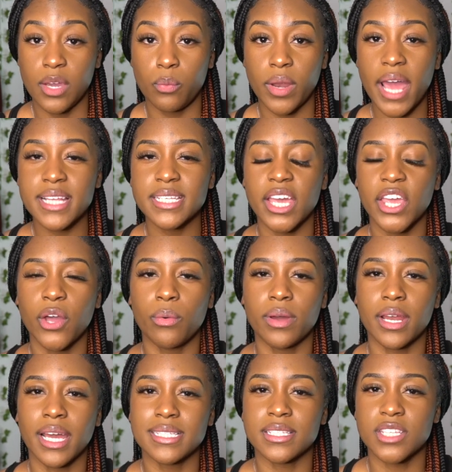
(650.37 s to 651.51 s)
And when I tell you,
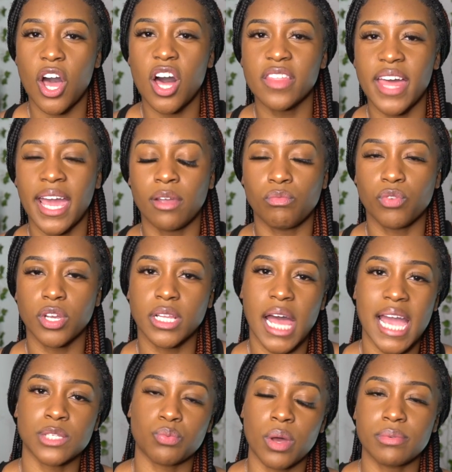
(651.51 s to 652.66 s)
when I saw that and
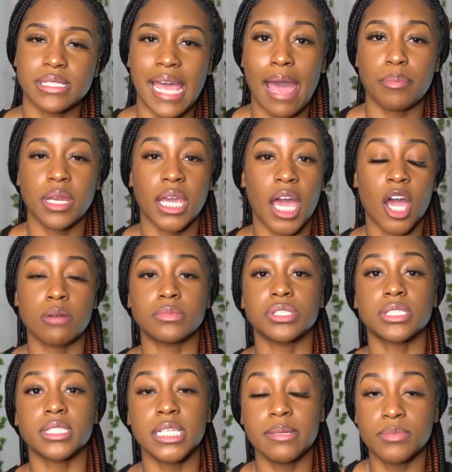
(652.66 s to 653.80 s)
realized what was happening, I
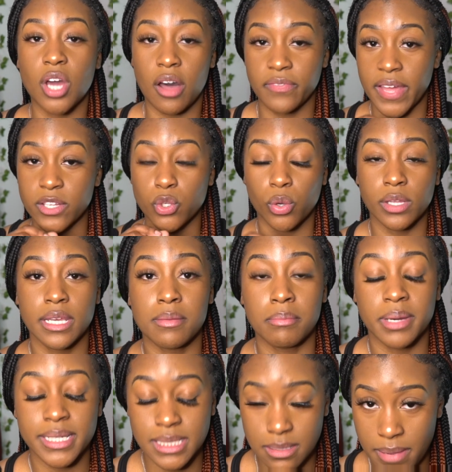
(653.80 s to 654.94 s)
almost slipped off that toilet and
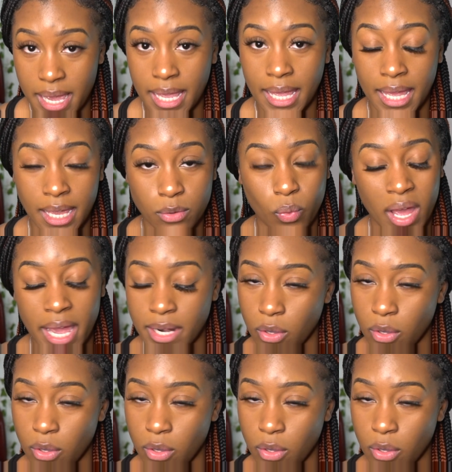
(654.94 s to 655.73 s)
busted my head wide